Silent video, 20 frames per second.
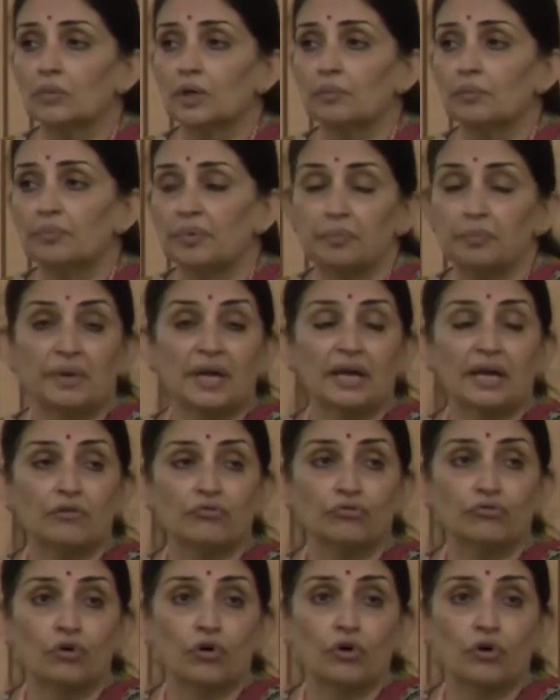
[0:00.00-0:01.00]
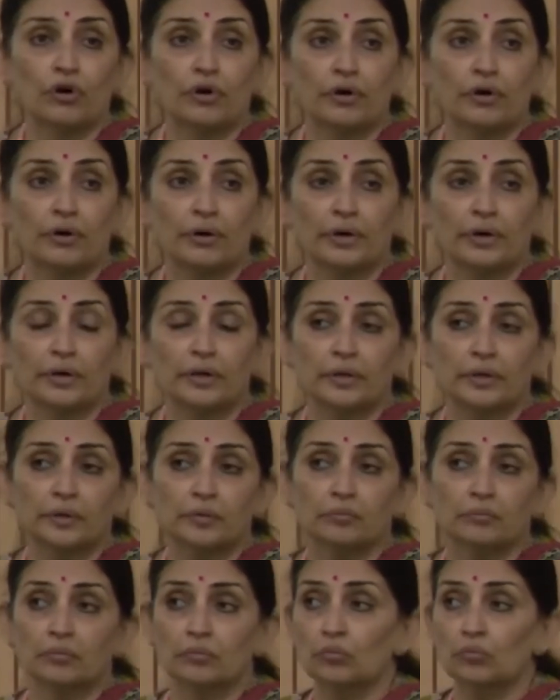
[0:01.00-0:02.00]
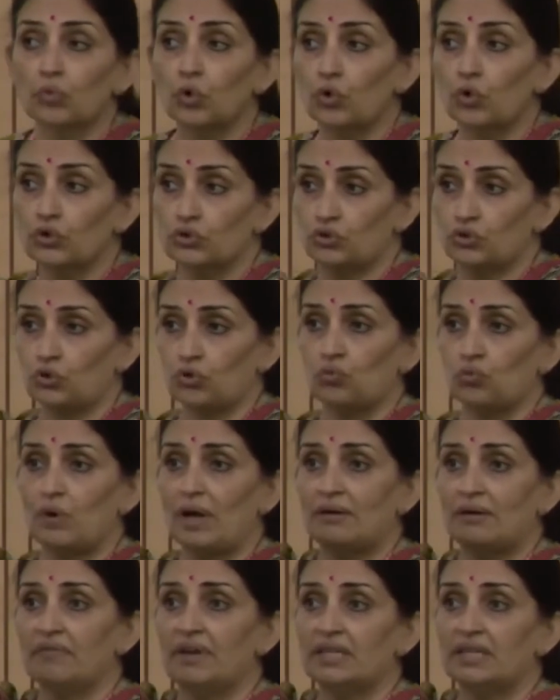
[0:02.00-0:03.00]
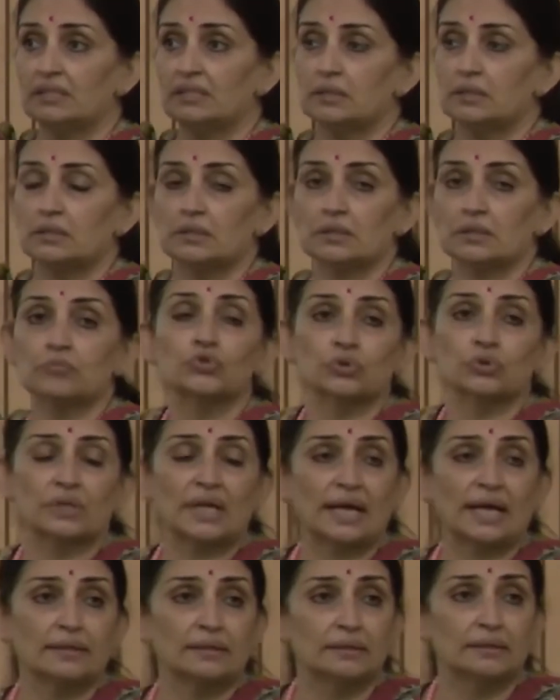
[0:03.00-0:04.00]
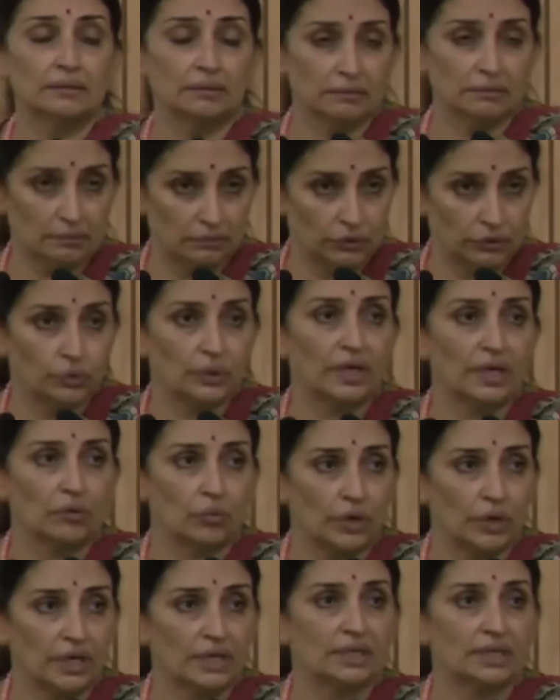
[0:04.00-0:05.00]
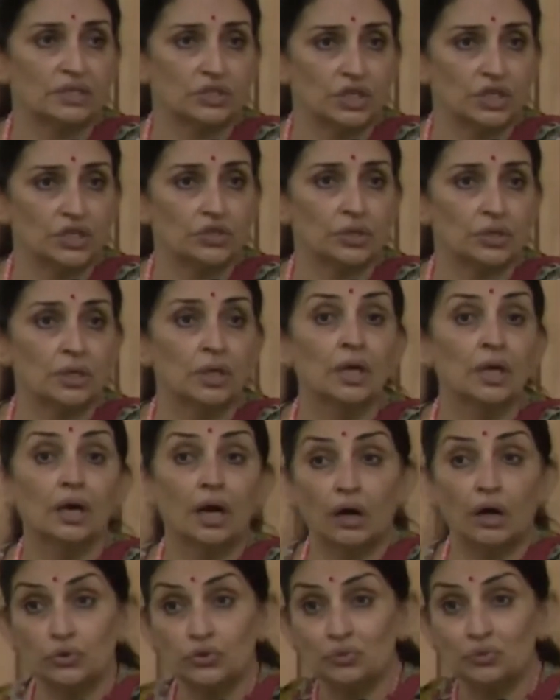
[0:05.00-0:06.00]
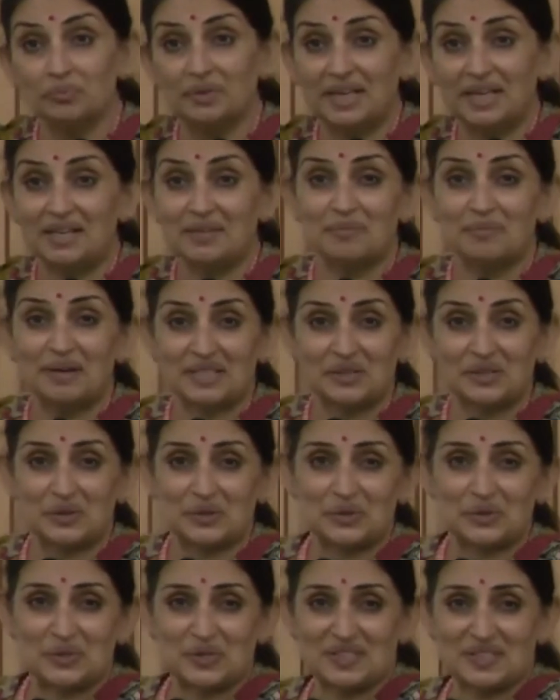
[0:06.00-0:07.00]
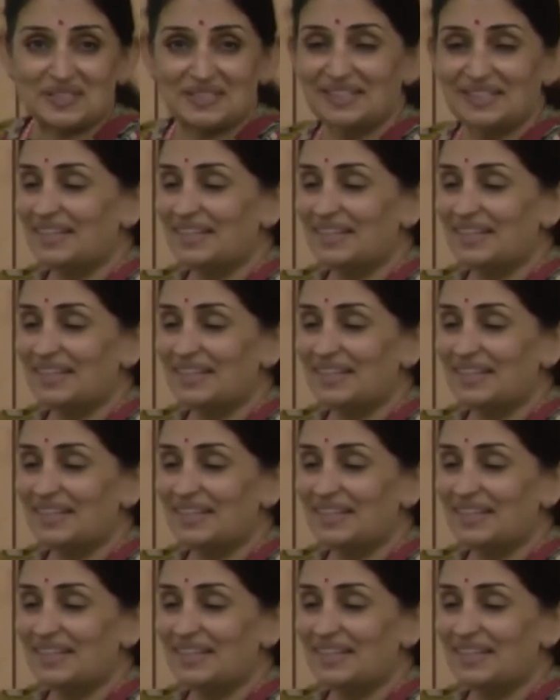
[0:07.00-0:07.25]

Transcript: prepare for more sort of one-way system so that you can avoid congestion, how to build better roads.